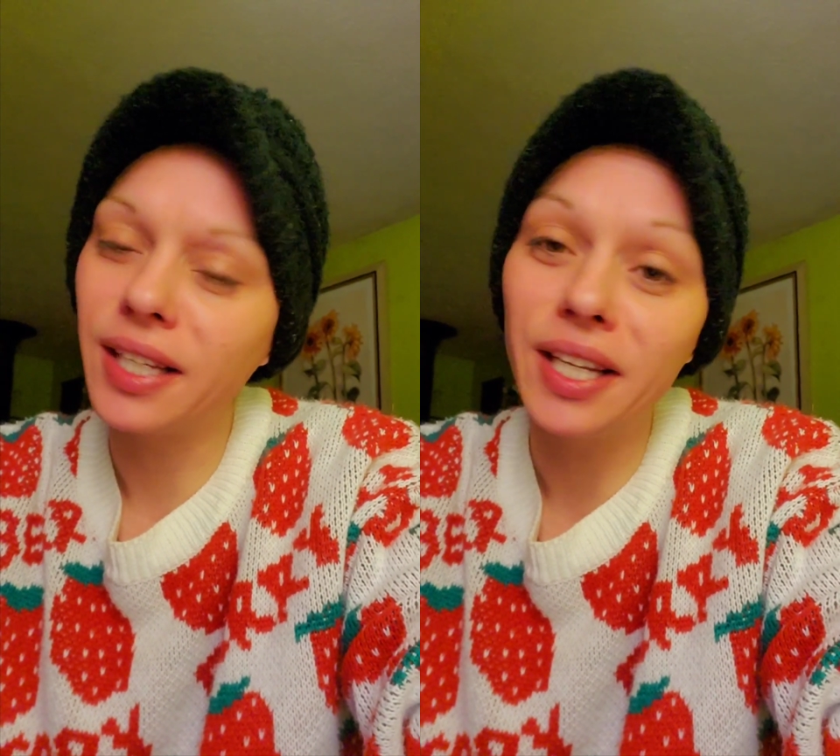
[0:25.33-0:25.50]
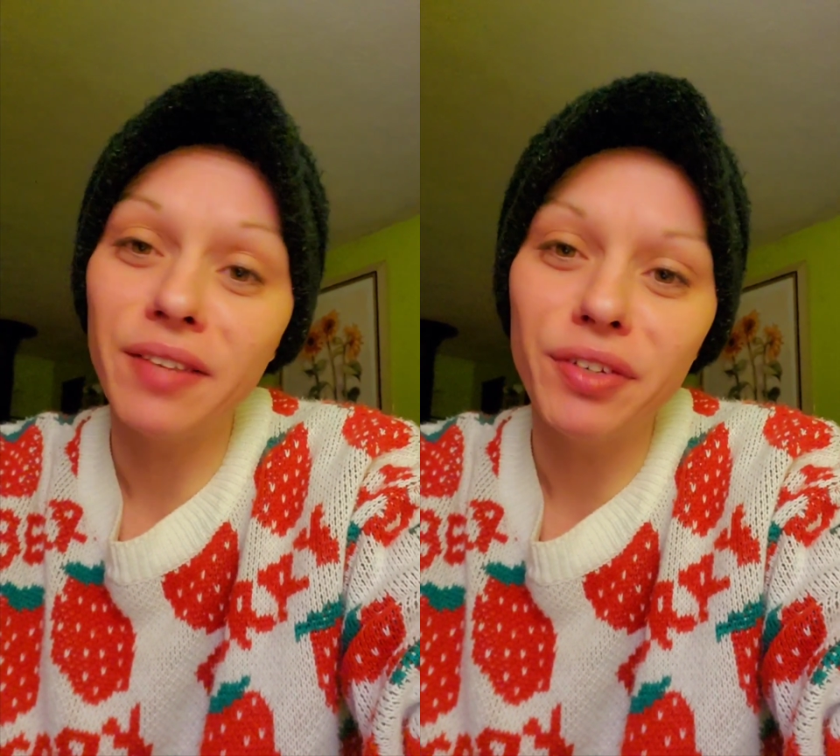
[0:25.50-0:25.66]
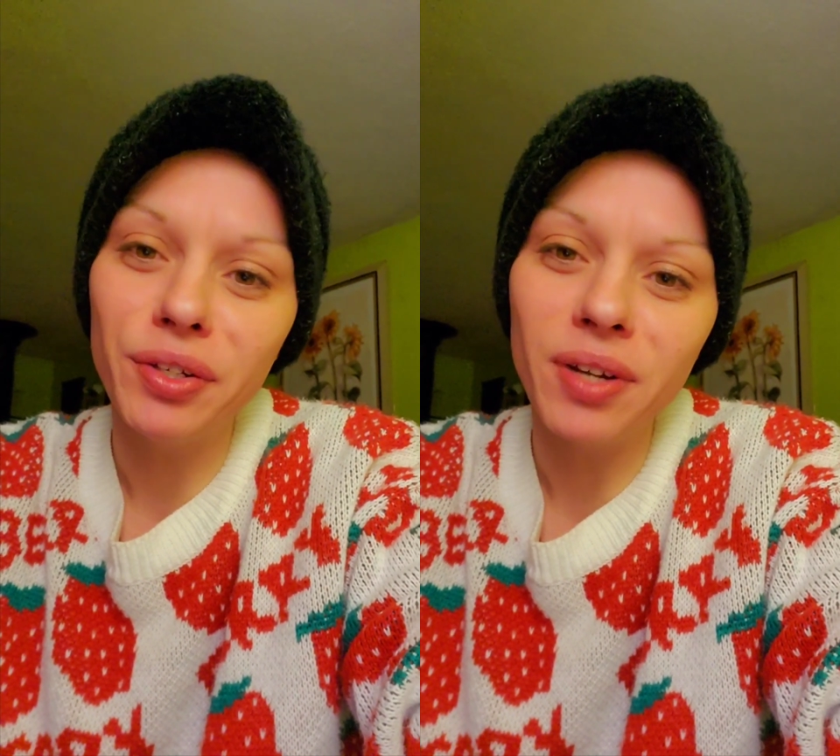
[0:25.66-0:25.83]

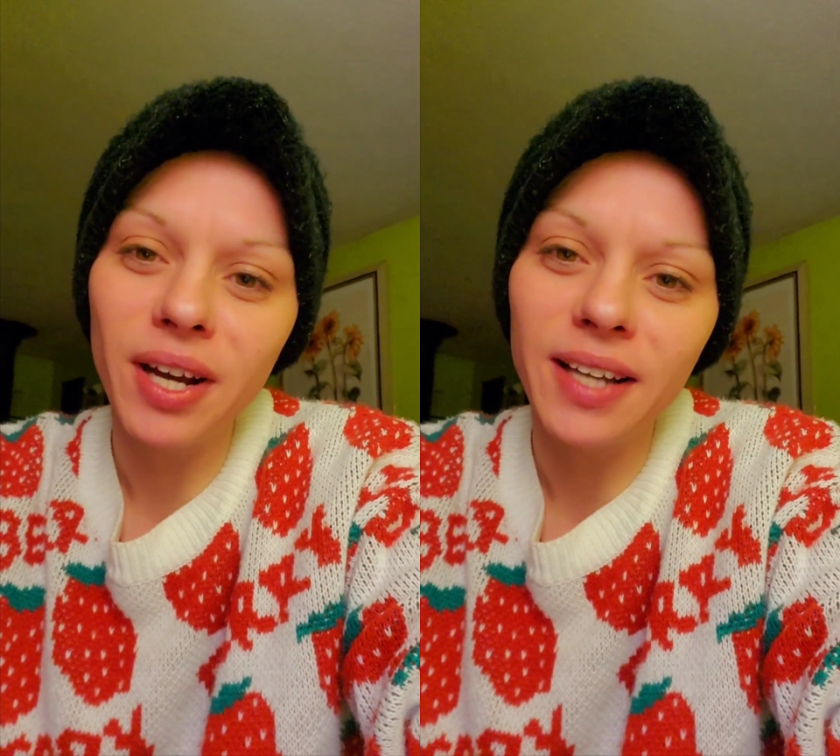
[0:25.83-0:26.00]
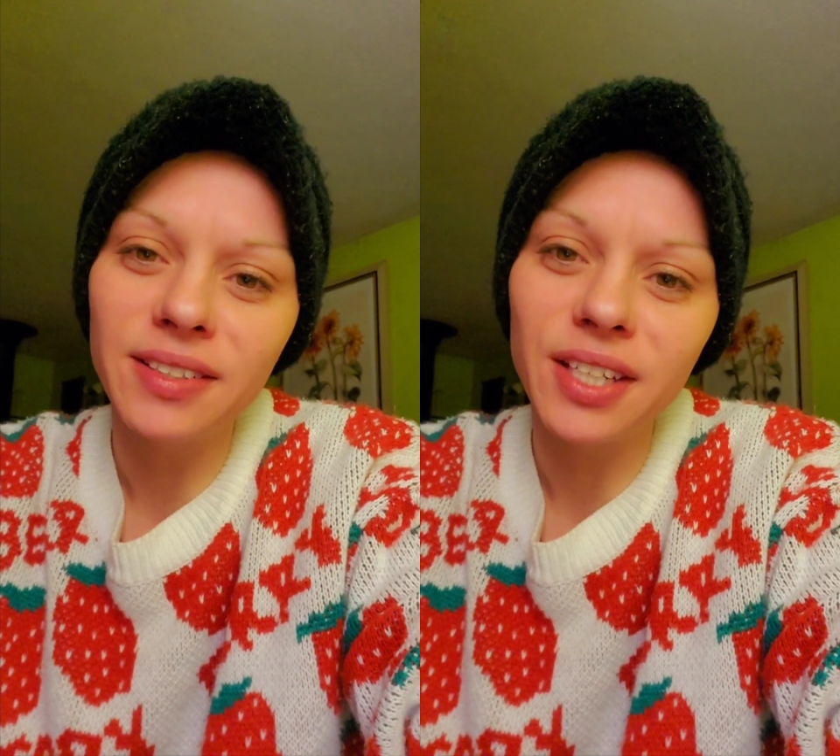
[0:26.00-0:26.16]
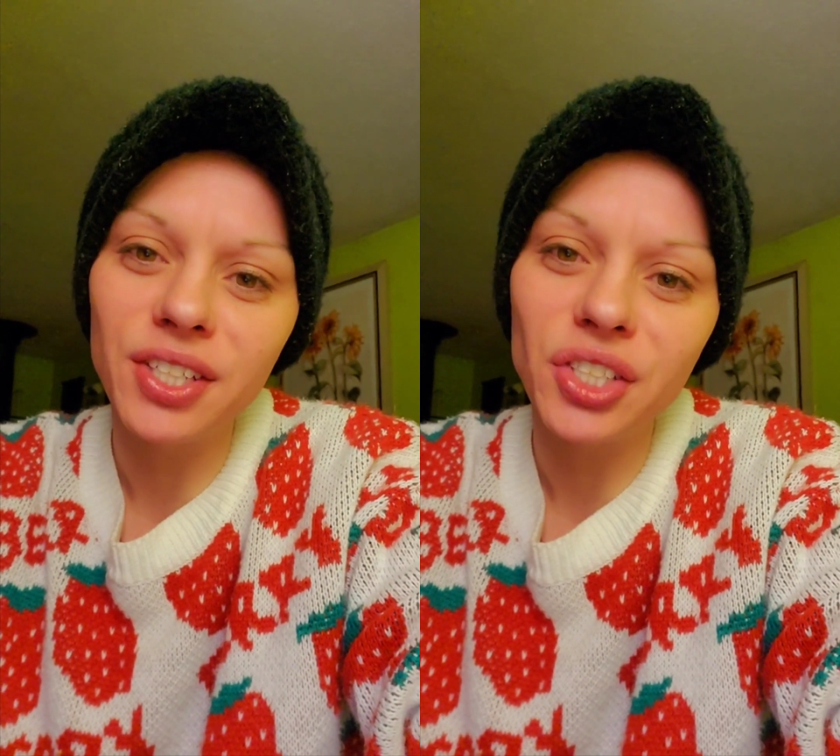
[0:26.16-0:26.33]
give you
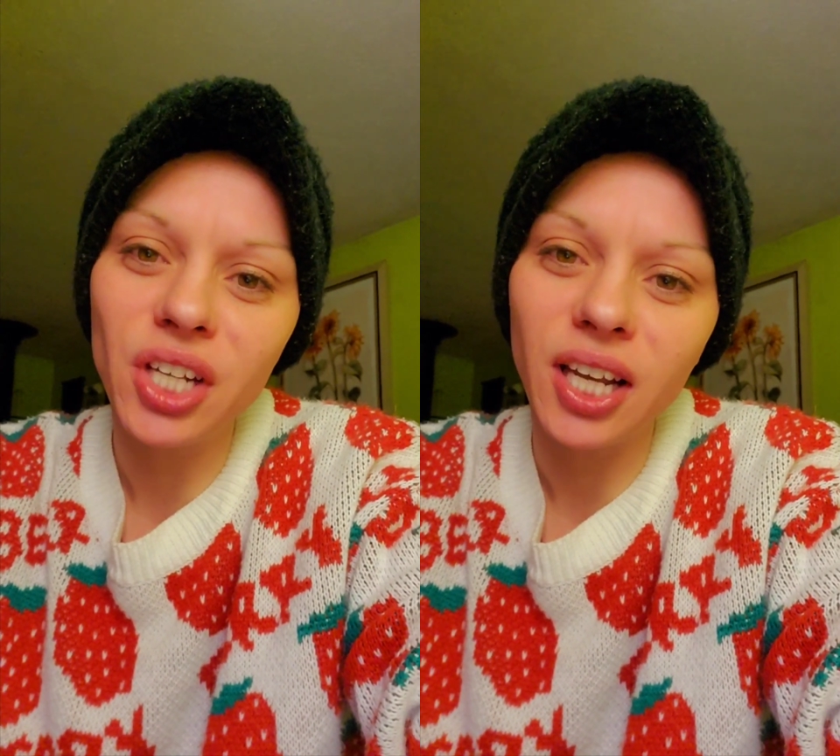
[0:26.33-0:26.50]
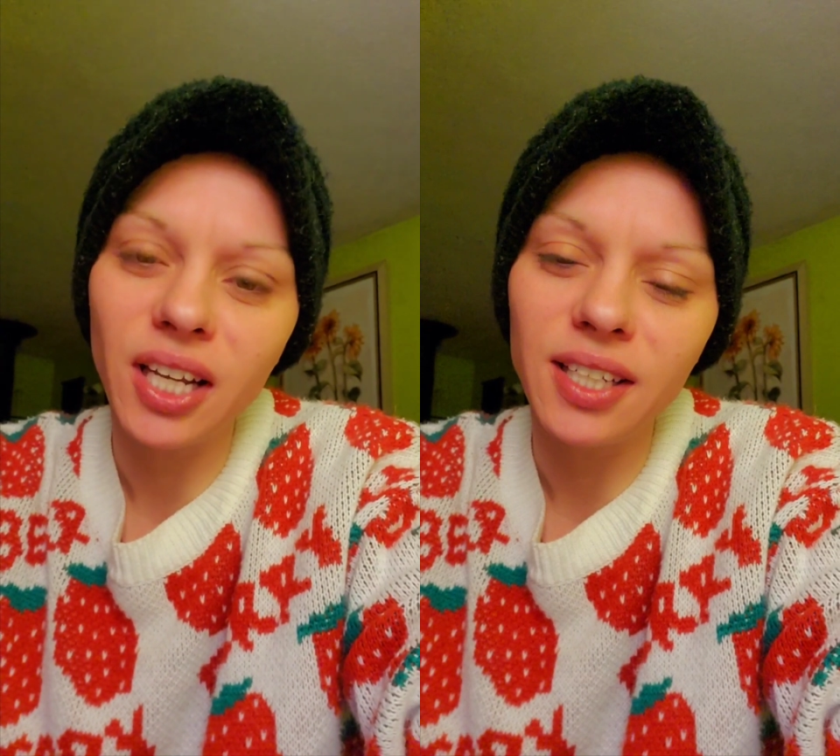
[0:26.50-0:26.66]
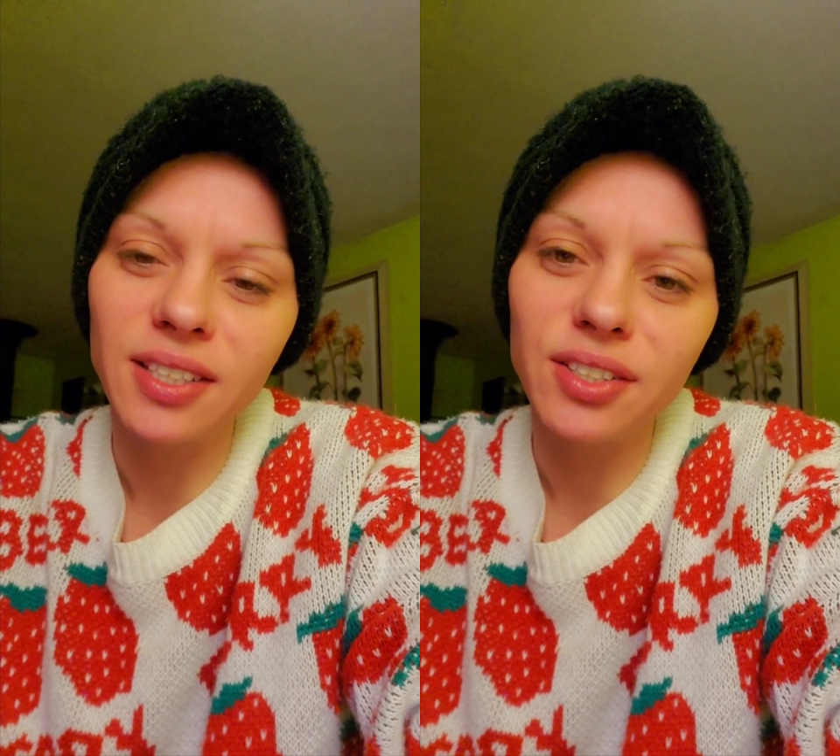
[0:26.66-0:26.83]
guys a
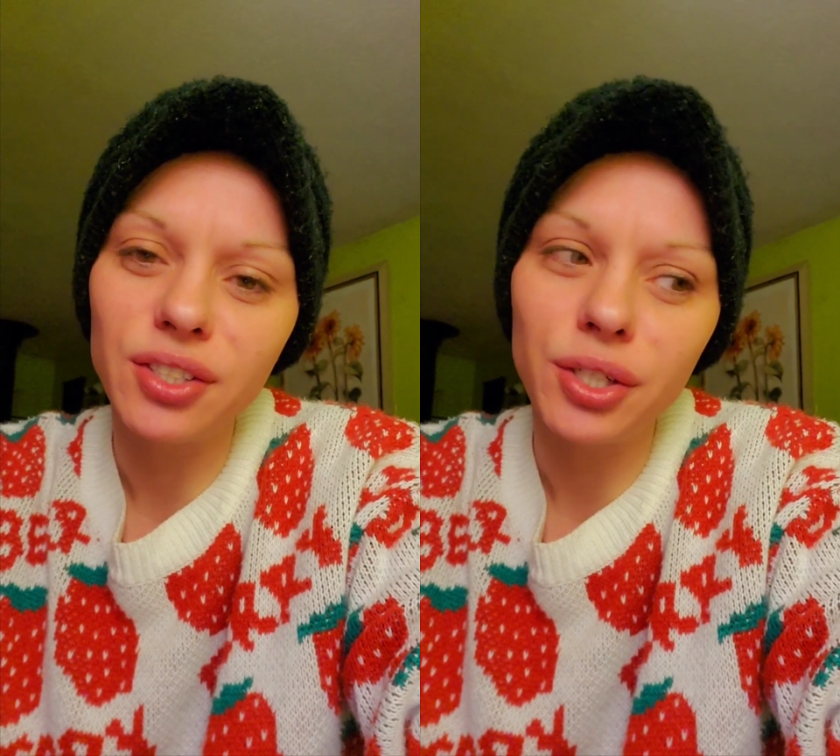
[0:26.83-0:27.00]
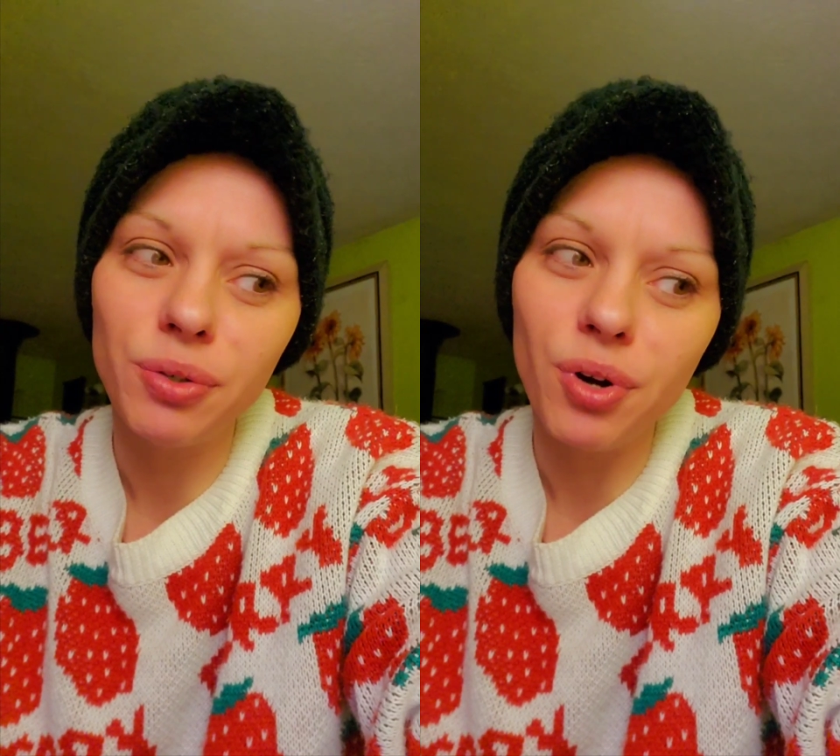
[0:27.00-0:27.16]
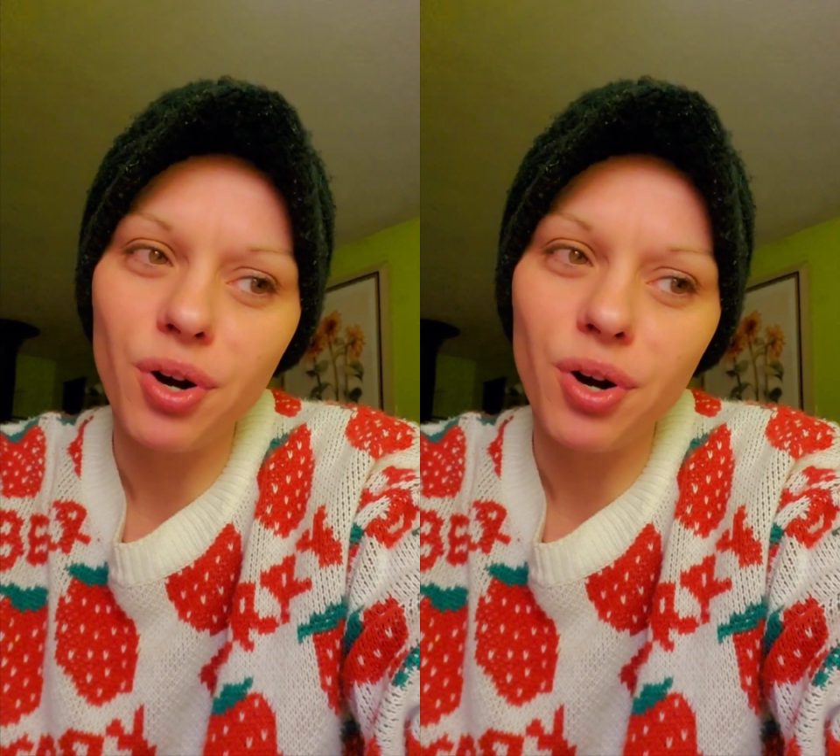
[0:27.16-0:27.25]
chance to